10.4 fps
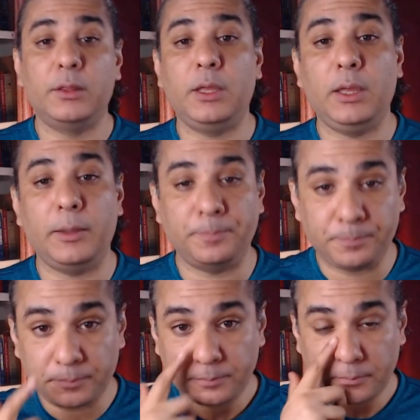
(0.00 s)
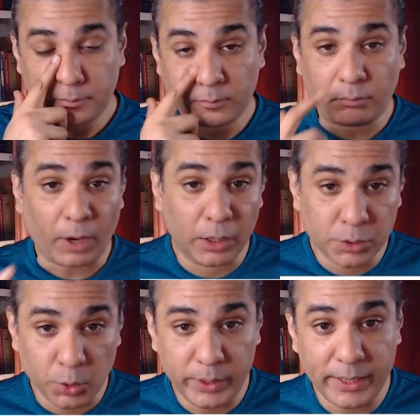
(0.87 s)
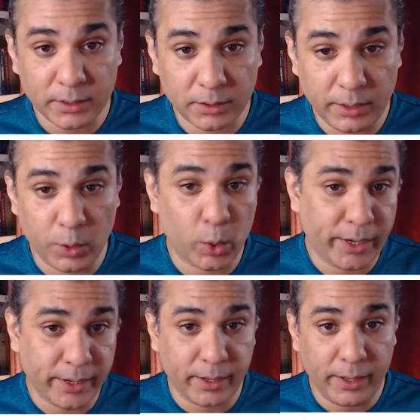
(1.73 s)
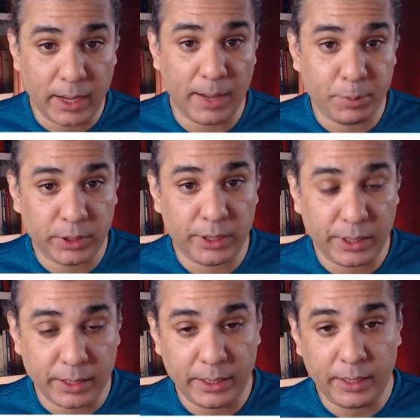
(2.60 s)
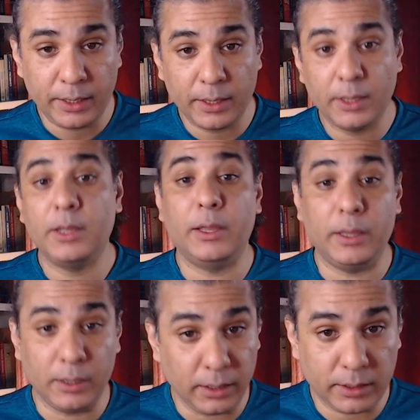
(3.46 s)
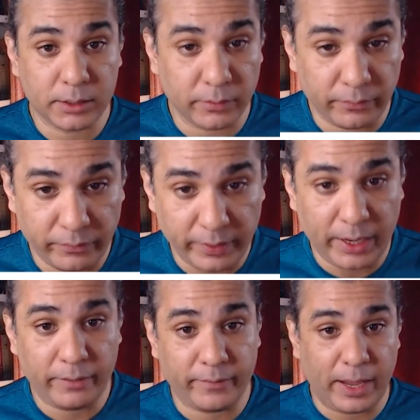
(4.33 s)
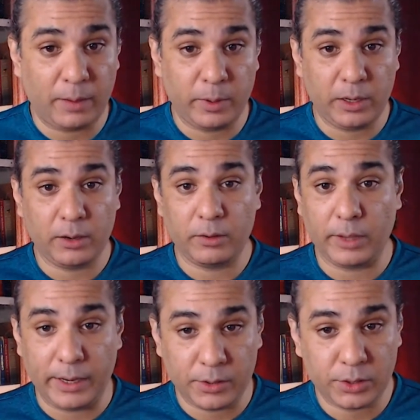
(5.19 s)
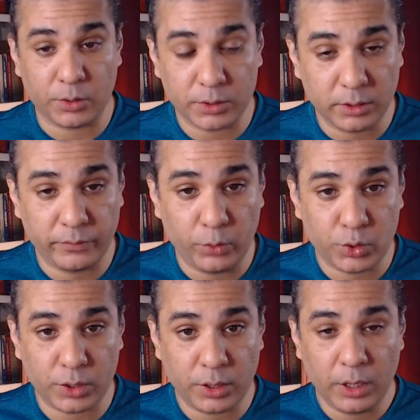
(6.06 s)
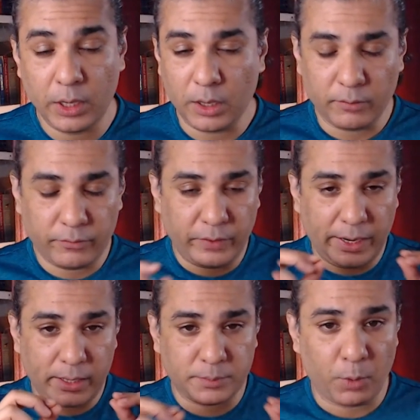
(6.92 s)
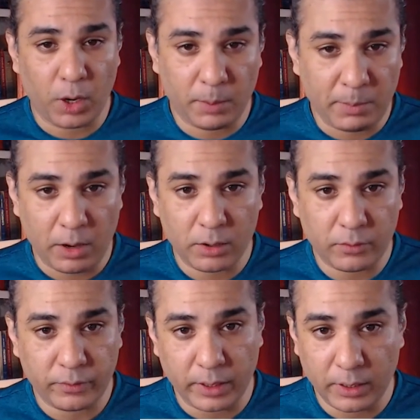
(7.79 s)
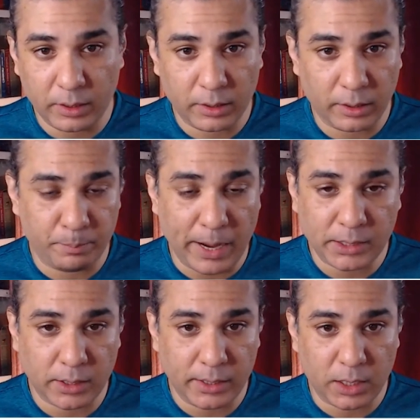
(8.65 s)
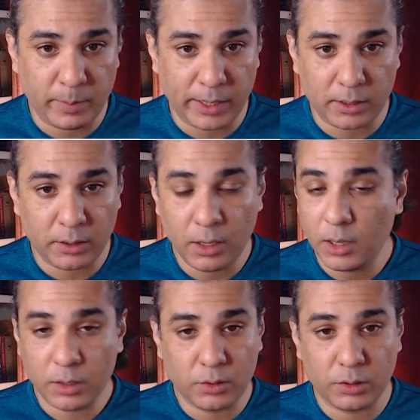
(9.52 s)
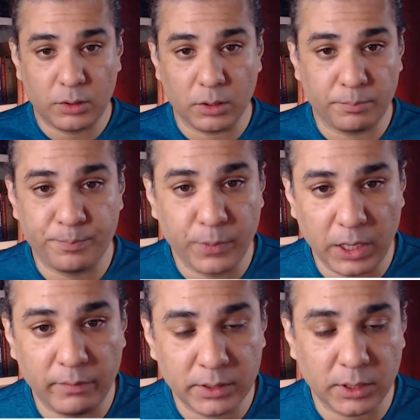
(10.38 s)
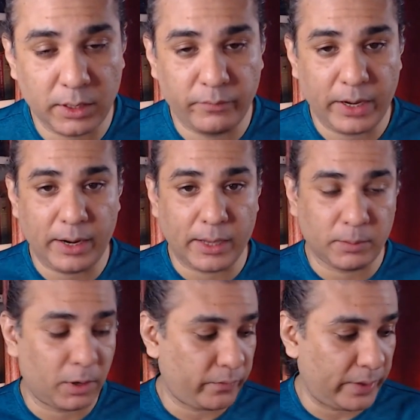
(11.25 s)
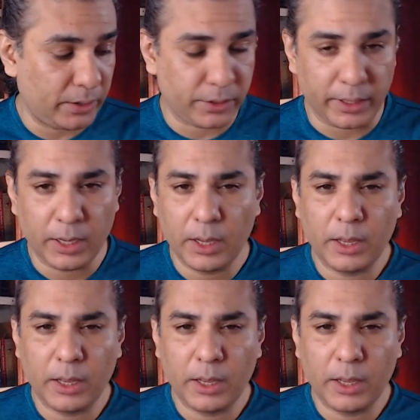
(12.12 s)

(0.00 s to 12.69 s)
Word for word: the so yes theoretically hypothetically it is a very viable energy source in the future. A very small amount of uh, matter antimatter could uh, give us a very large amount of energy.